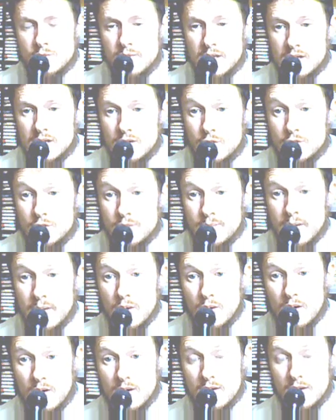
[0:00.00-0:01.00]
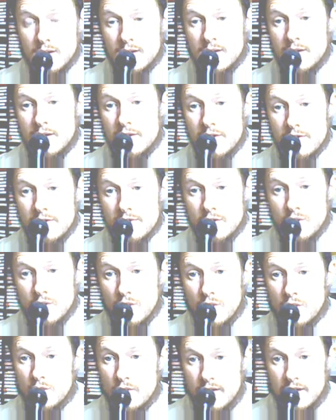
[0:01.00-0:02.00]
will be allowed power
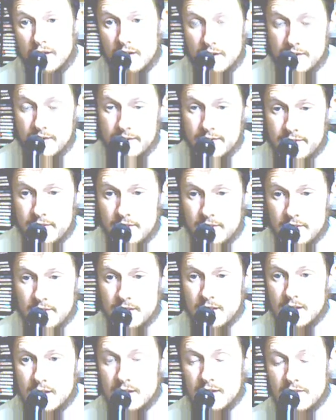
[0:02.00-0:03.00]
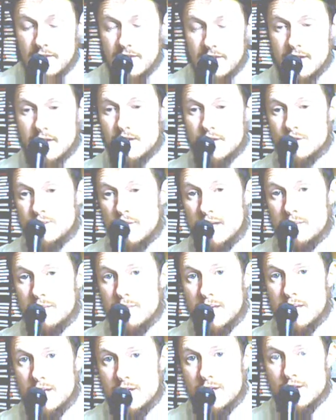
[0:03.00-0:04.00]
throughout all the earth, and I think his main
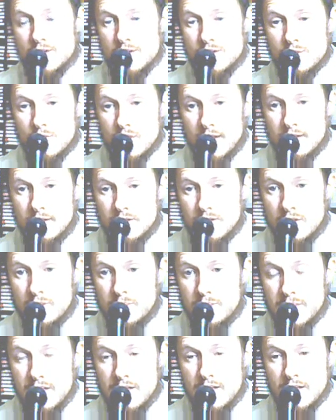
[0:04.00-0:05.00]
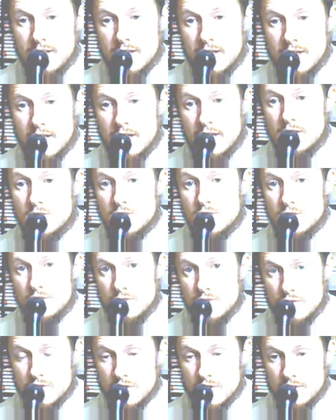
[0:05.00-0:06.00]
base will end up being in
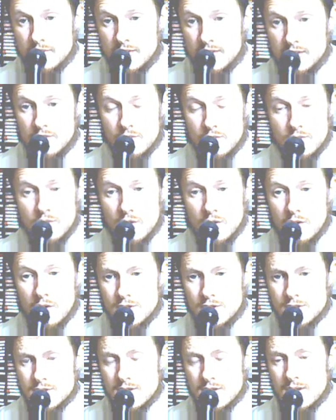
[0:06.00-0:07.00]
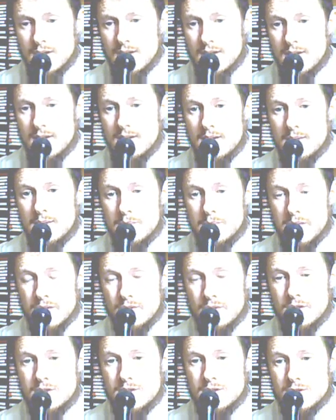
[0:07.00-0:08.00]
Jerusalem, and he will cause
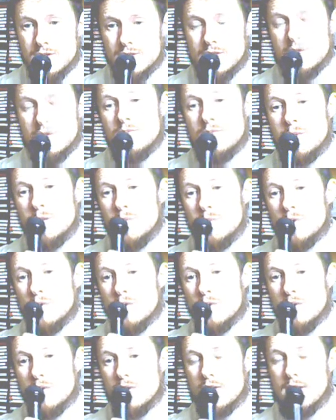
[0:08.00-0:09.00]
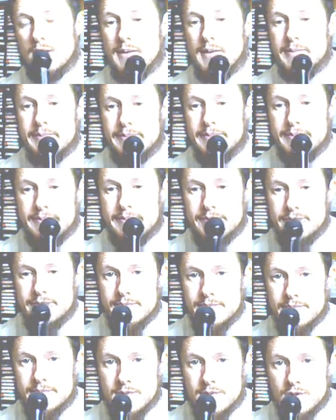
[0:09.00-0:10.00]
millions of people,
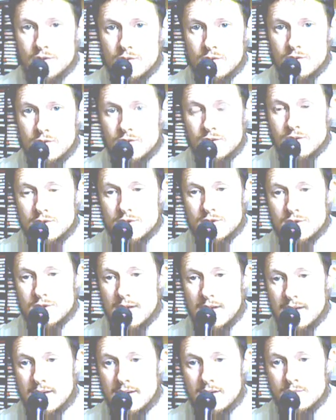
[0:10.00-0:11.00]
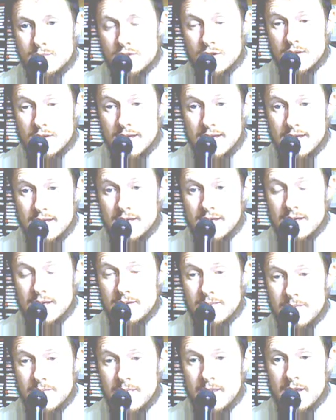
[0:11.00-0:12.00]
Jews, Arabs alike,
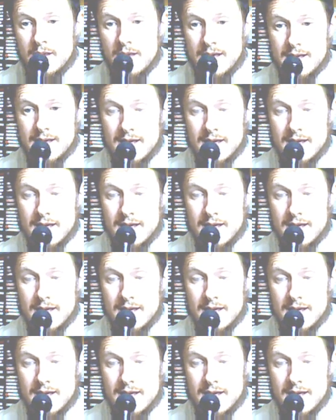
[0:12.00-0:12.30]
I